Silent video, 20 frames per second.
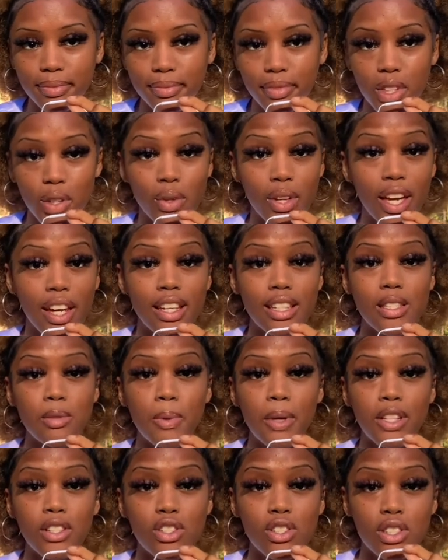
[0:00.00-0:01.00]
you can't
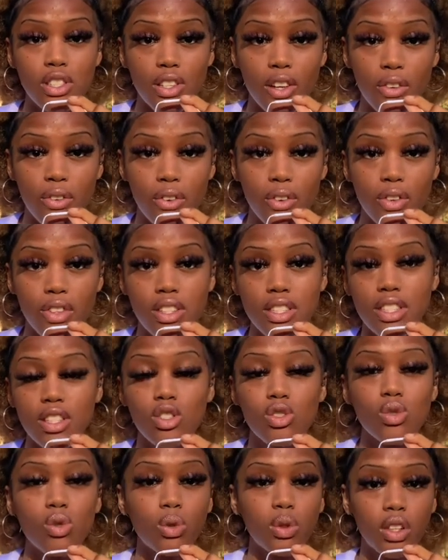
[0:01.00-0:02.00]
expect yourself to
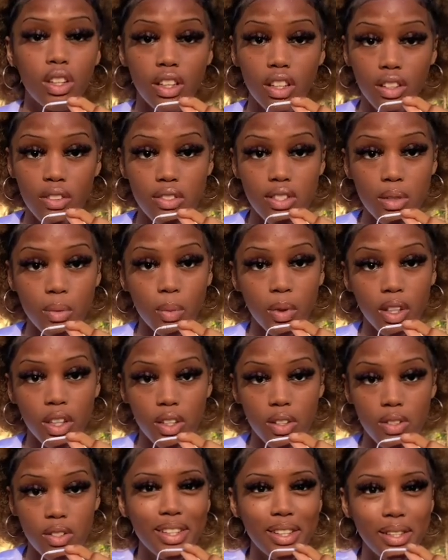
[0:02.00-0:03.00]
truly love someone
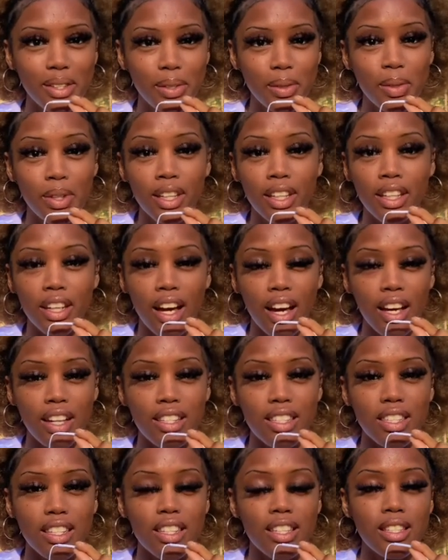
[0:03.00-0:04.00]
else. You
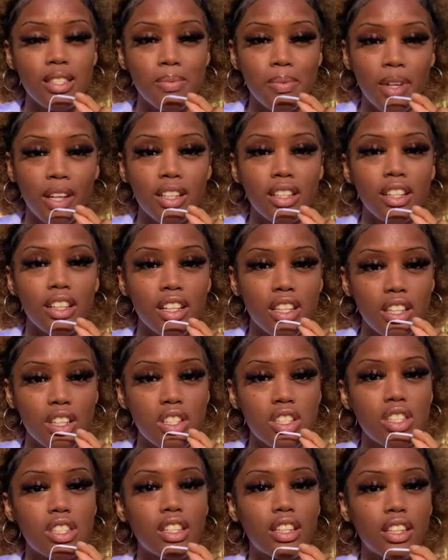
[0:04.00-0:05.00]
cannot expect others
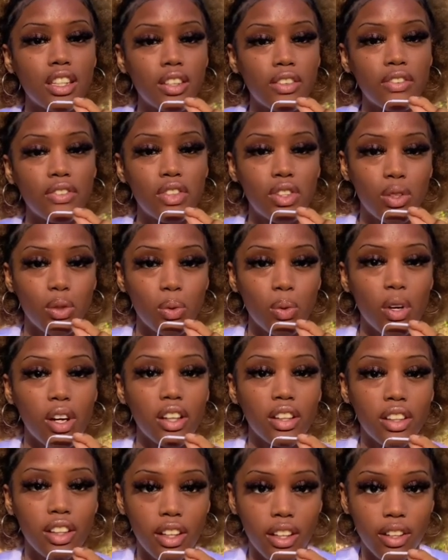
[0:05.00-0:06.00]
to give you a
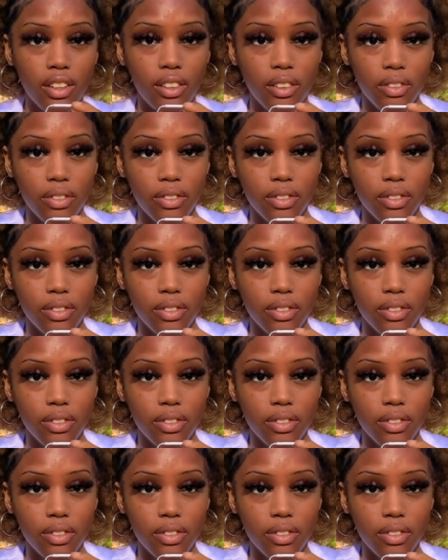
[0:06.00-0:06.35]
love